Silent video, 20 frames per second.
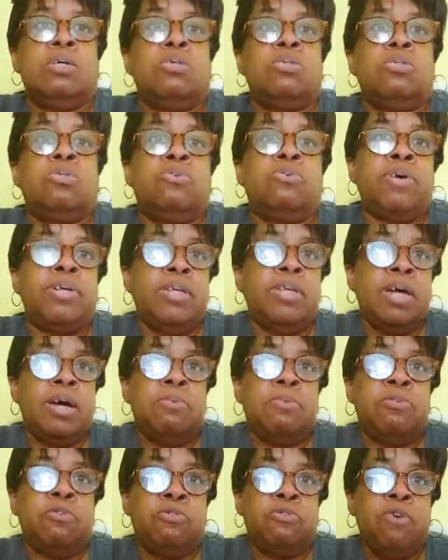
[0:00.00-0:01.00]
So,
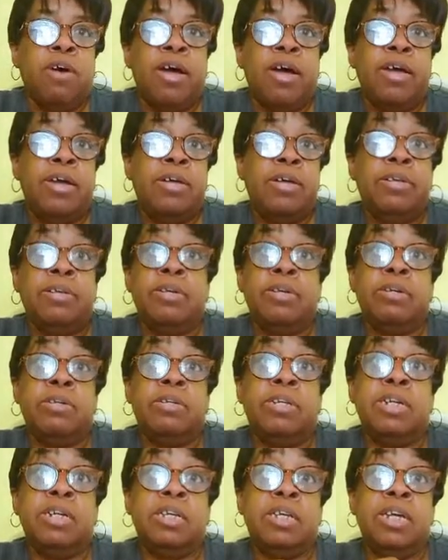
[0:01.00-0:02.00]
trying the
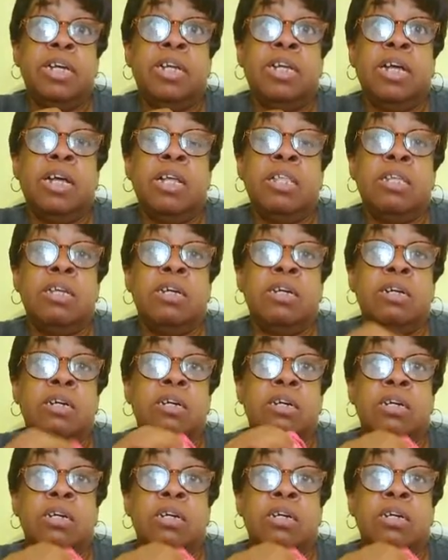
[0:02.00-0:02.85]
LinkedIn and the